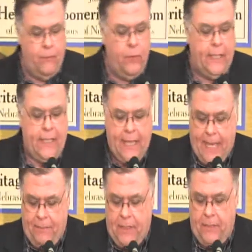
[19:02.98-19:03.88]
really
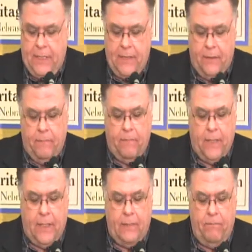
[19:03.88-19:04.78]
happy to be here.
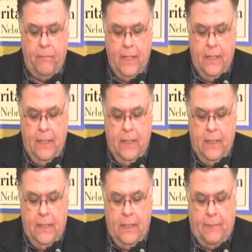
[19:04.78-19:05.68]
I
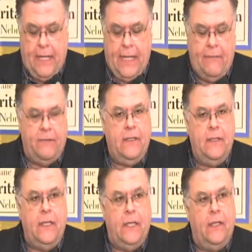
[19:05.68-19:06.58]
mean, I love
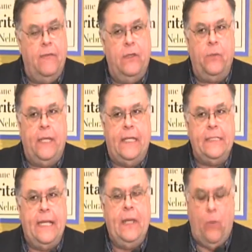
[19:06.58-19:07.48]
giving readings
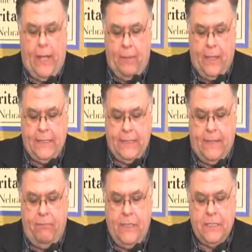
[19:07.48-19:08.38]
anyway, but
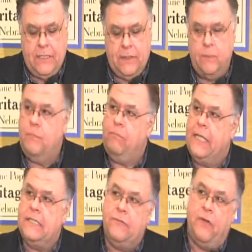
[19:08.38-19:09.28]
this
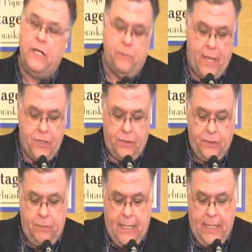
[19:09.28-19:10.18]
place is very special
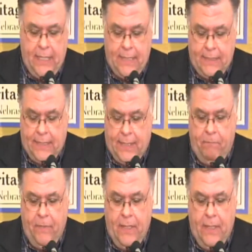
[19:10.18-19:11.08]
to me, and
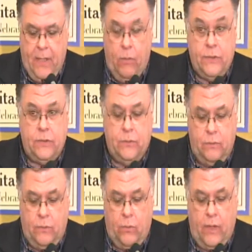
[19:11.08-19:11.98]
was
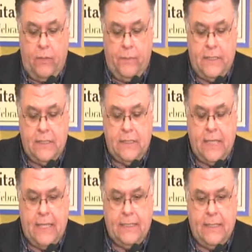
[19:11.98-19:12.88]
one of the places
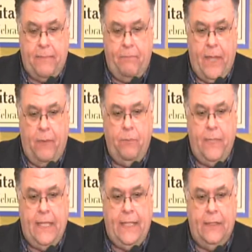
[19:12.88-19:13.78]
that helped
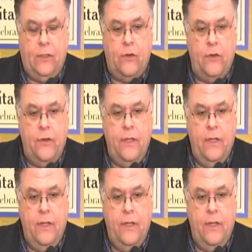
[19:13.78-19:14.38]
me learn